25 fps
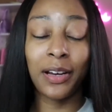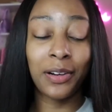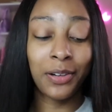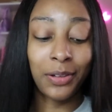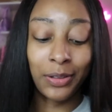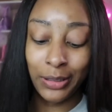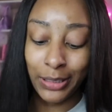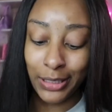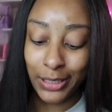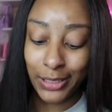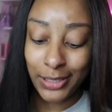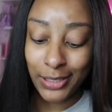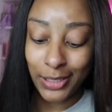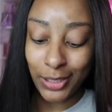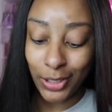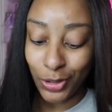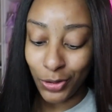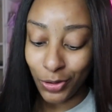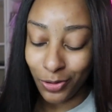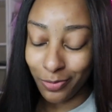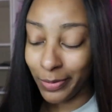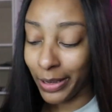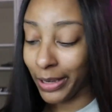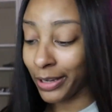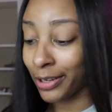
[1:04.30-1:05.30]
out this
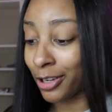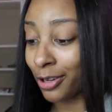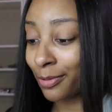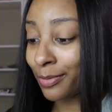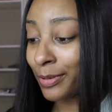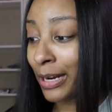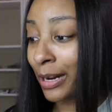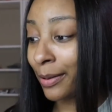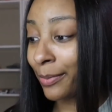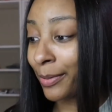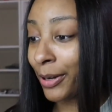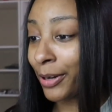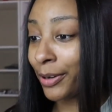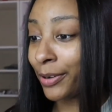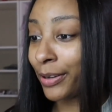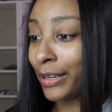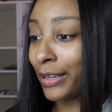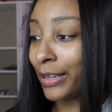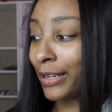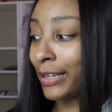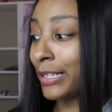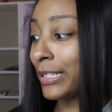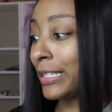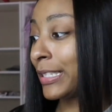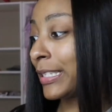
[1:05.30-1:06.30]
new makeup that I bought
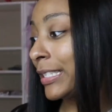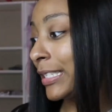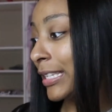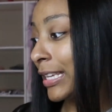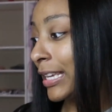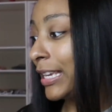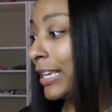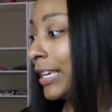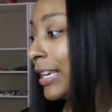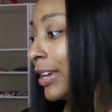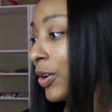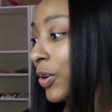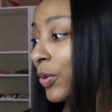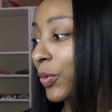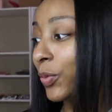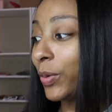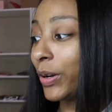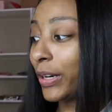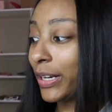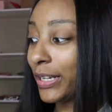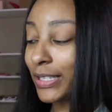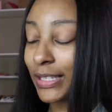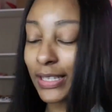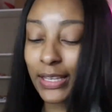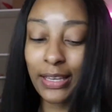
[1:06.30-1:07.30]
and see
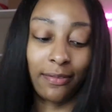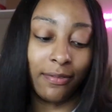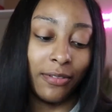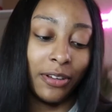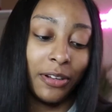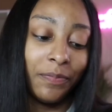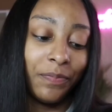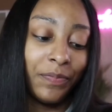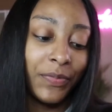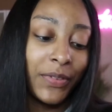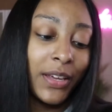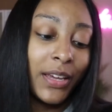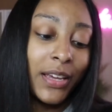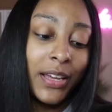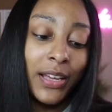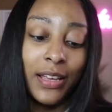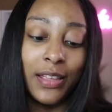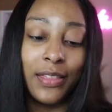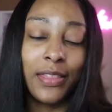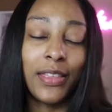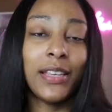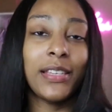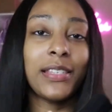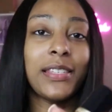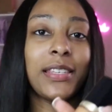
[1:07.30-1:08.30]
what it's giving.
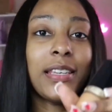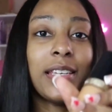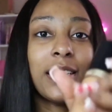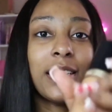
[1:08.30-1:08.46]
This